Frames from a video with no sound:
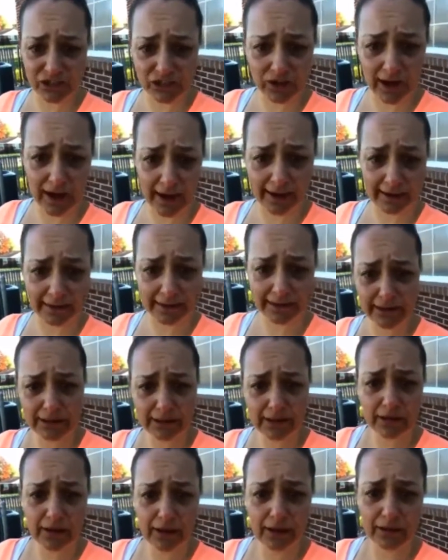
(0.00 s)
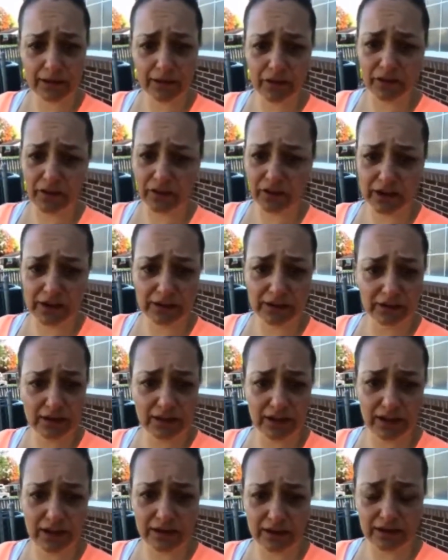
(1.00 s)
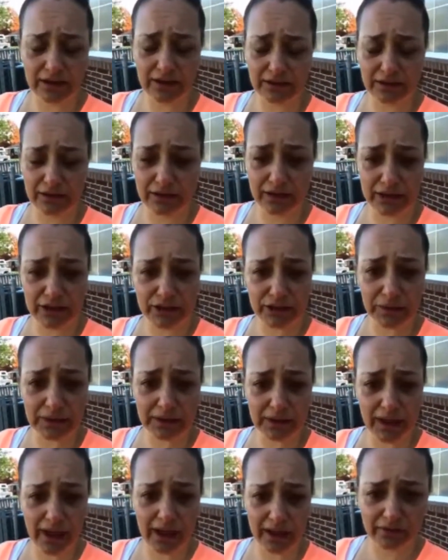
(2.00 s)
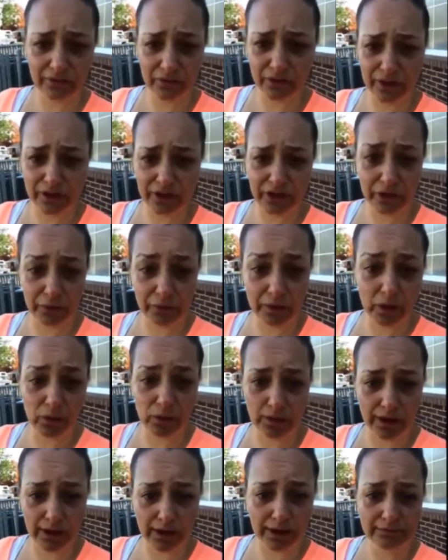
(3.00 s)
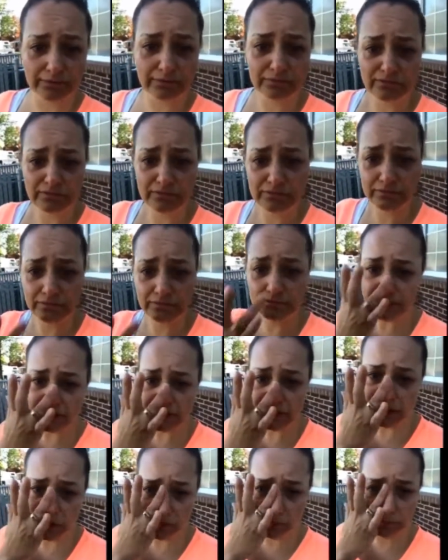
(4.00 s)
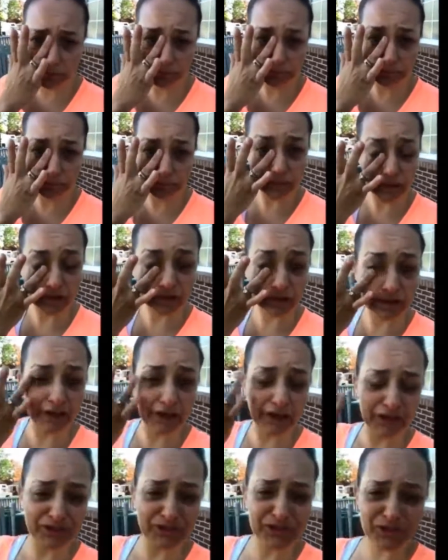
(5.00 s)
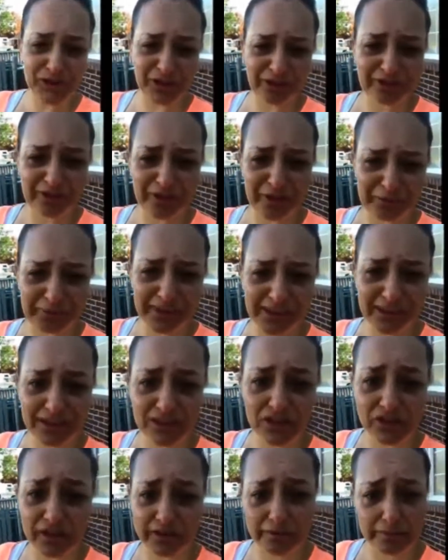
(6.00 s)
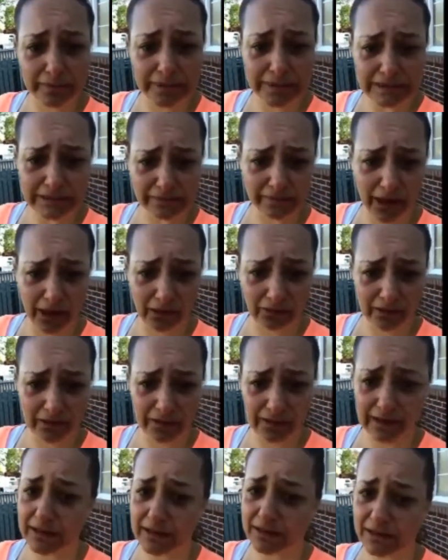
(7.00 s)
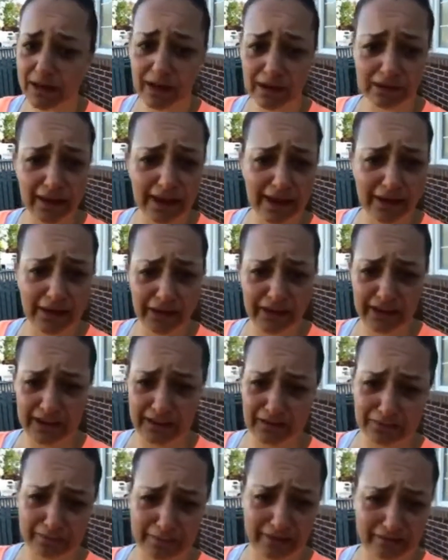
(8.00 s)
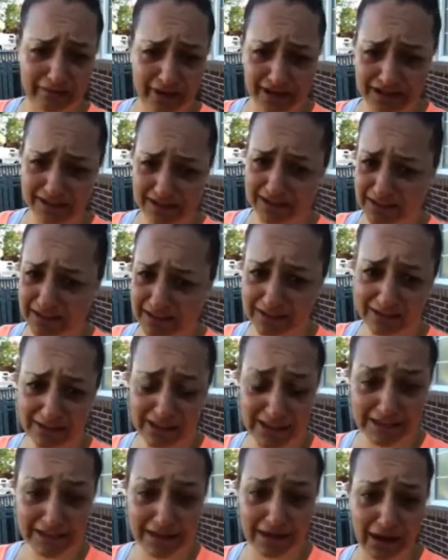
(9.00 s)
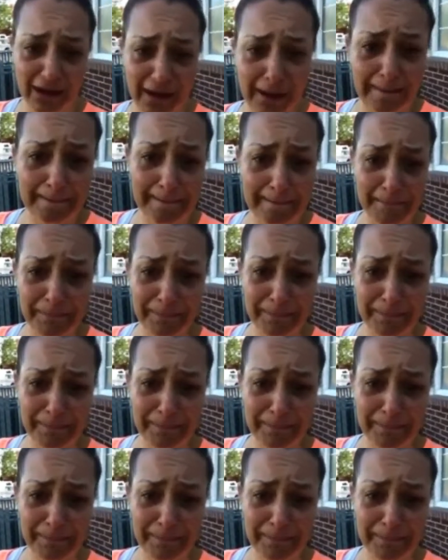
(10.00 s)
gonna try, and then they're gonna and they're gonna do it live or they're gonna record it. So you can hear it straight from straight from his mouth. And he's not a liar either, my friends. He's not.